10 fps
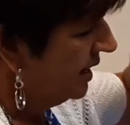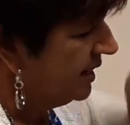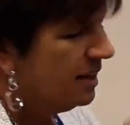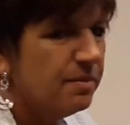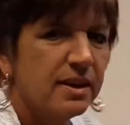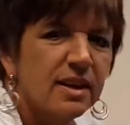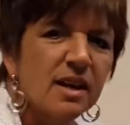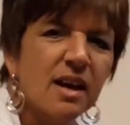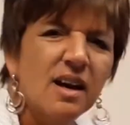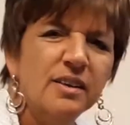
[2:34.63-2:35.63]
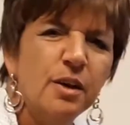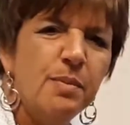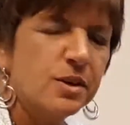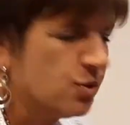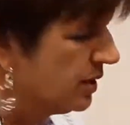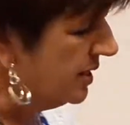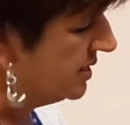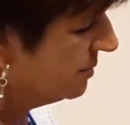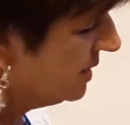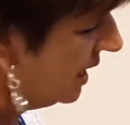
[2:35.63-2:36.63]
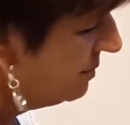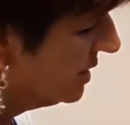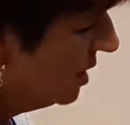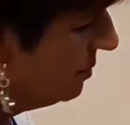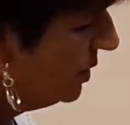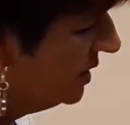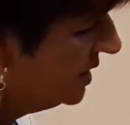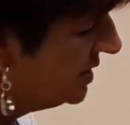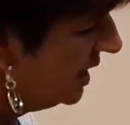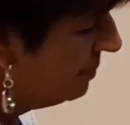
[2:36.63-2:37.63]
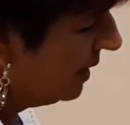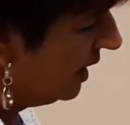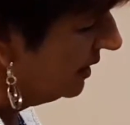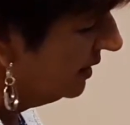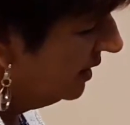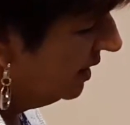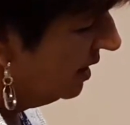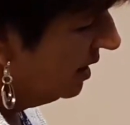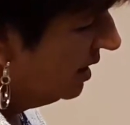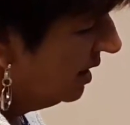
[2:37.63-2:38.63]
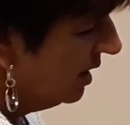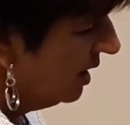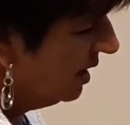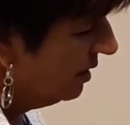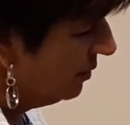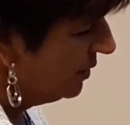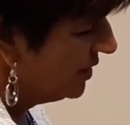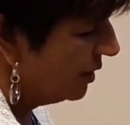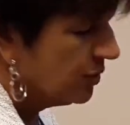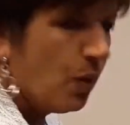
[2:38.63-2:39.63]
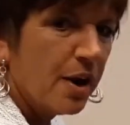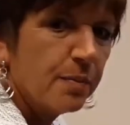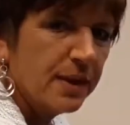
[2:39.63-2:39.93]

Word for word: It can be a little bit tricky sometimes putting the tape on without the water